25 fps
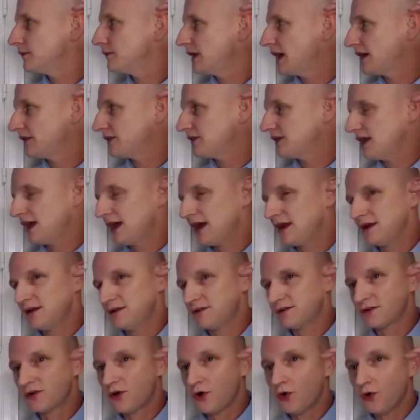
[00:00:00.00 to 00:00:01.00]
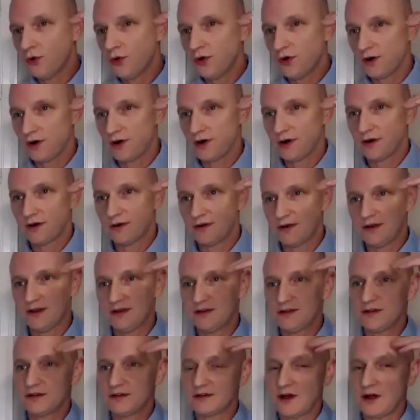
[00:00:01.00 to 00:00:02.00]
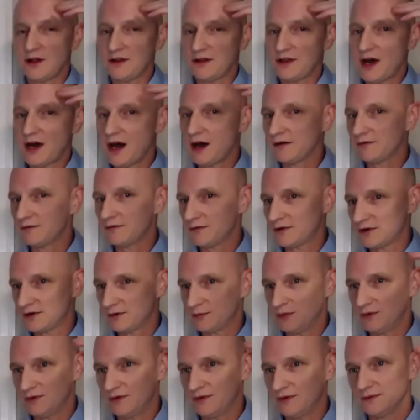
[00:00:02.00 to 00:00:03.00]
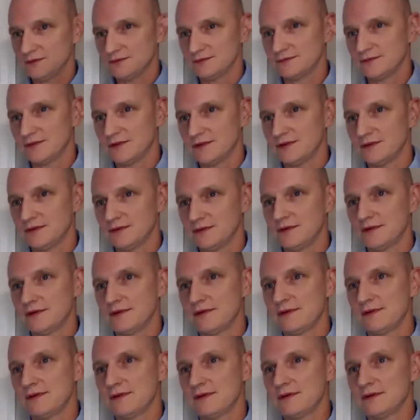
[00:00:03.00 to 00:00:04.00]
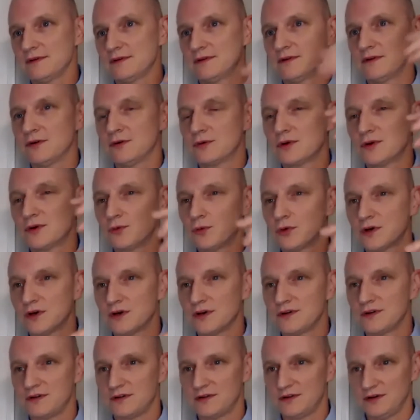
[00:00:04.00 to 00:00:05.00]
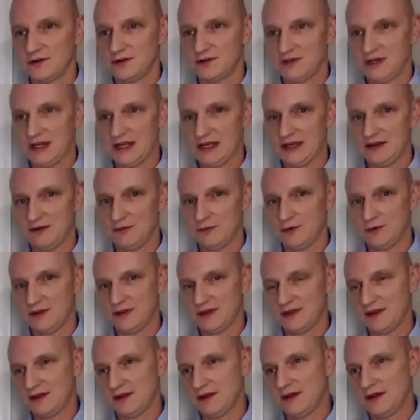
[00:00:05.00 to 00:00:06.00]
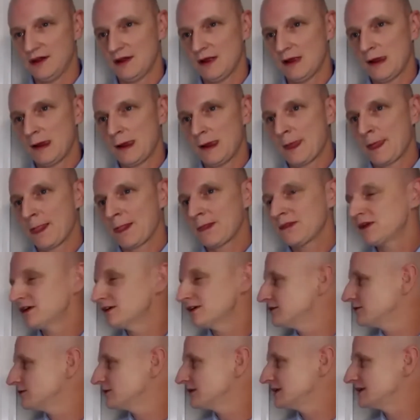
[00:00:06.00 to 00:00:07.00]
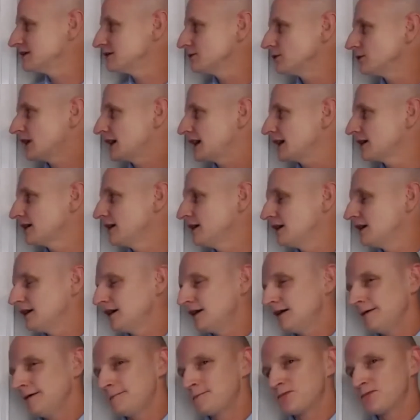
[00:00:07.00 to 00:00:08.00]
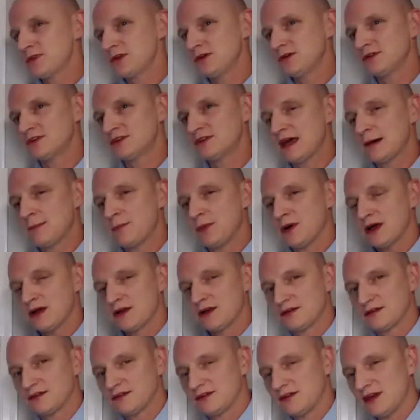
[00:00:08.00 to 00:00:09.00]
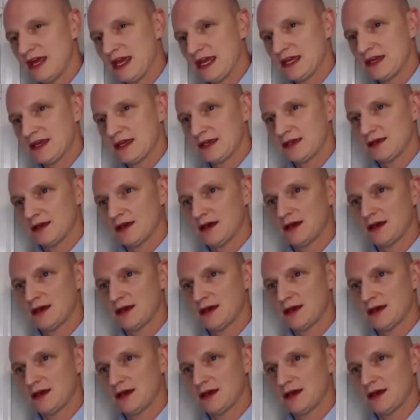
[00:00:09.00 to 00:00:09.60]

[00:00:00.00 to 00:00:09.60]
its core, this is all nonverbal. There's no real words associated with it. This is the reason why if you step on a snake